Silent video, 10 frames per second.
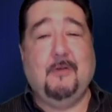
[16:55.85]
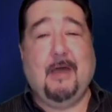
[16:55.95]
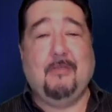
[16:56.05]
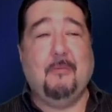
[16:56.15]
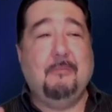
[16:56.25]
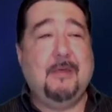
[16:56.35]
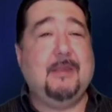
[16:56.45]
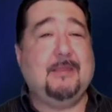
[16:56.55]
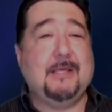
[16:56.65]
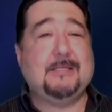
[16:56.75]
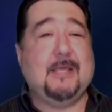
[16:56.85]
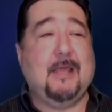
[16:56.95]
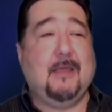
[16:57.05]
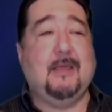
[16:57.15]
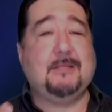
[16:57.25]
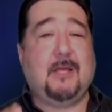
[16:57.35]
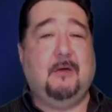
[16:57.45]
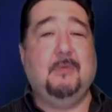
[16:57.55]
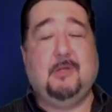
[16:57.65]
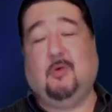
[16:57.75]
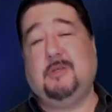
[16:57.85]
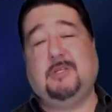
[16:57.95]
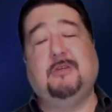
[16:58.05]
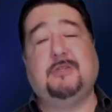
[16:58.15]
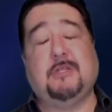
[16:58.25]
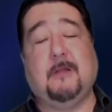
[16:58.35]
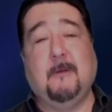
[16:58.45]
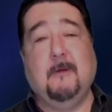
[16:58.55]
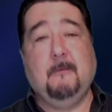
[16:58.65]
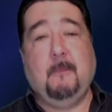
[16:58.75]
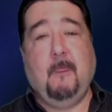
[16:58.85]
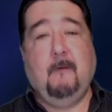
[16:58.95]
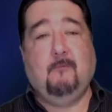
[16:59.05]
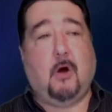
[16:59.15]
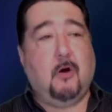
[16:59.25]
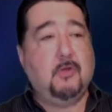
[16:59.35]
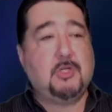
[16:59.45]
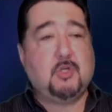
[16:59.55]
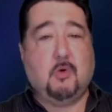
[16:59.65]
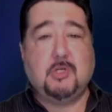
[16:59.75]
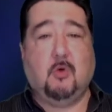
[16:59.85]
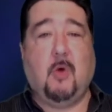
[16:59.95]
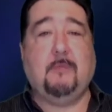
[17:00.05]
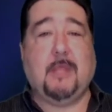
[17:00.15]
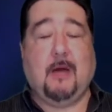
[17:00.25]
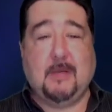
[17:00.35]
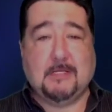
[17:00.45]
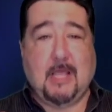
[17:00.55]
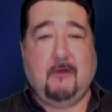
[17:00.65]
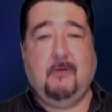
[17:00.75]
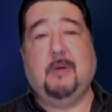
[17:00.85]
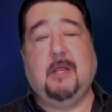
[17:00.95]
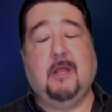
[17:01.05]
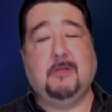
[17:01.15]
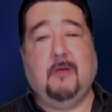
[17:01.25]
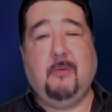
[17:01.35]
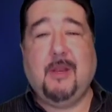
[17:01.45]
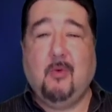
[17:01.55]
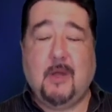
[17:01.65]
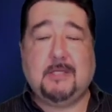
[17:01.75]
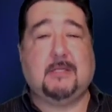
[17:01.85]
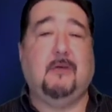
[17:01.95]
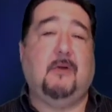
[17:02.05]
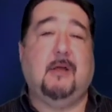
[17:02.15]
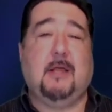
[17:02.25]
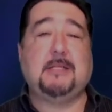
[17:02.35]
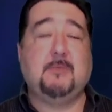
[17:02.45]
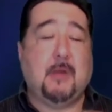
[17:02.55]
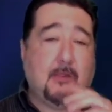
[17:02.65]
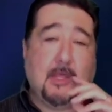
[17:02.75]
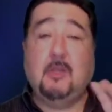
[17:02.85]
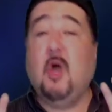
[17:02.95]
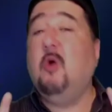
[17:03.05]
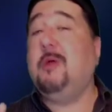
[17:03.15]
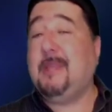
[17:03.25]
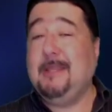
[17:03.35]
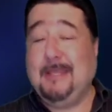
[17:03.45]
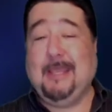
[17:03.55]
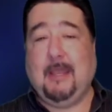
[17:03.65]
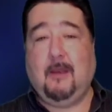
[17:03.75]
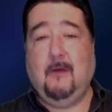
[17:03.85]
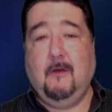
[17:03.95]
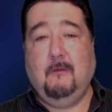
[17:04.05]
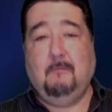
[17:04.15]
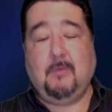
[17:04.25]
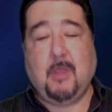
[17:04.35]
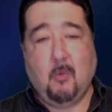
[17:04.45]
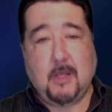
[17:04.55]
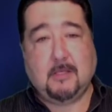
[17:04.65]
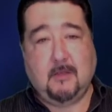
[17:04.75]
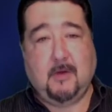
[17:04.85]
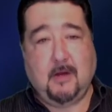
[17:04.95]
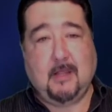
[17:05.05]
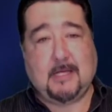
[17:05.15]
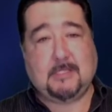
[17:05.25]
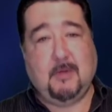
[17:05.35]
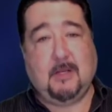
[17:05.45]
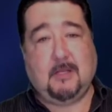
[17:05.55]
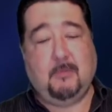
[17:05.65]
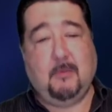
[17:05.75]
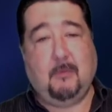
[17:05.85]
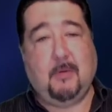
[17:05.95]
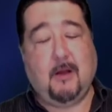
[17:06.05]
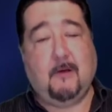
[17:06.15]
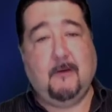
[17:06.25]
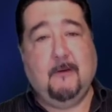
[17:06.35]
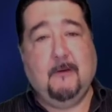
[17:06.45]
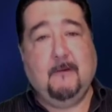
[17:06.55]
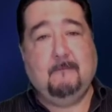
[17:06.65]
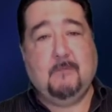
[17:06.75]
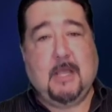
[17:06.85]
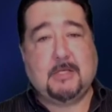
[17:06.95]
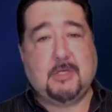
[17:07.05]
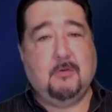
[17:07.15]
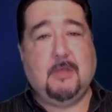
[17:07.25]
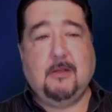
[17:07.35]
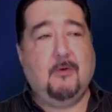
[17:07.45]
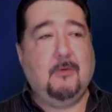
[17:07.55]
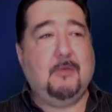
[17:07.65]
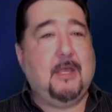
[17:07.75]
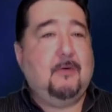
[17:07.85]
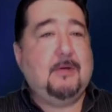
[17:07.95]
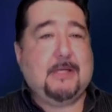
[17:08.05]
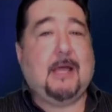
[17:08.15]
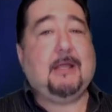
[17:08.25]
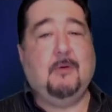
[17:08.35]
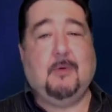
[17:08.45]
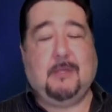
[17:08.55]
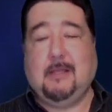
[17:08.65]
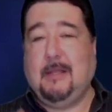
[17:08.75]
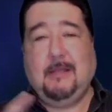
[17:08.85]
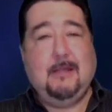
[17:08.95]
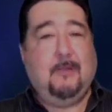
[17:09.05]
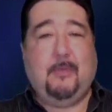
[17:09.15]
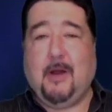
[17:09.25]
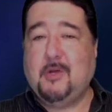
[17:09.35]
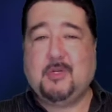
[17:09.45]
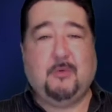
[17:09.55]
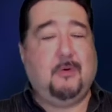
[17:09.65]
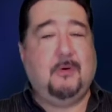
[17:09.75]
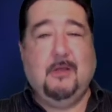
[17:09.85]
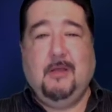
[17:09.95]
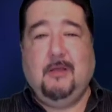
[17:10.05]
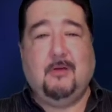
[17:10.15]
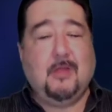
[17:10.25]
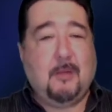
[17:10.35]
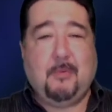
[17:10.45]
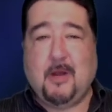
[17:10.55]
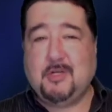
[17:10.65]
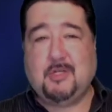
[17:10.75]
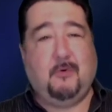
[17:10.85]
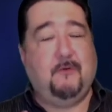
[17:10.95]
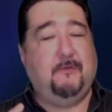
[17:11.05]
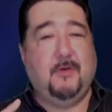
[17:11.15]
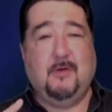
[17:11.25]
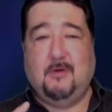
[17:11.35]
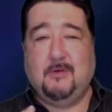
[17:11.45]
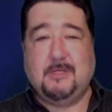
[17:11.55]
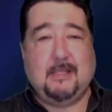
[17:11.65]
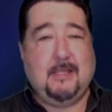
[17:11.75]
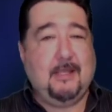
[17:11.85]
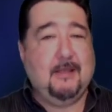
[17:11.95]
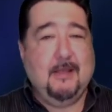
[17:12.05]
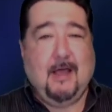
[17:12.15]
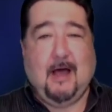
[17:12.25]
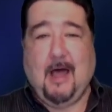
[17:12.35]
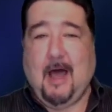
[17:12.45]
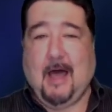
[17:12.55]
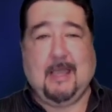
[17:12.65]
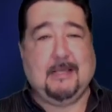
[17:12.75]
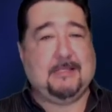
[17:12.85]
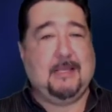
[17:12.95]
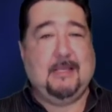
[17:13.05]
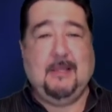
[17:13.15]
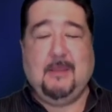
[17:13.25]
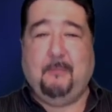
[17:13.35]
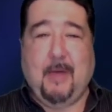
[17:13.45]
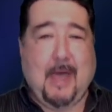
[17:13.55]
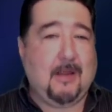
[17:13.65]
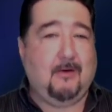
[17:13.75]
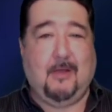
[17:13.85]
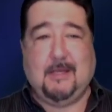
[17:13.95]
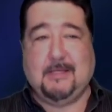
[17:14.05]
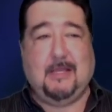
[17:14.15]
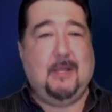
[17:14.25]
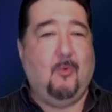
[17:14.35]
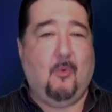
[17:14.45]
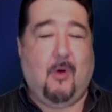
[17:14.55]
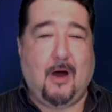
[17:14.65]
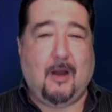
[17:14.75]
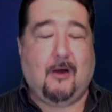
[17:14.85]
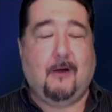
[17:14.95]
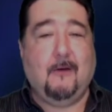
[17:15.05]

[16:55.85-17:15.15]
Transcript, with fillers: And the minute they say it's coming towards Houston, all the stores are wiped out because everybody goes, everybody waits to the very last minute. They know what they need, but they wait to the very last minute to be prepared. And so they know they know exactly what they need. They need perishable, you know, non-perishable foods. They need uh, ice. They need batteries. They need water.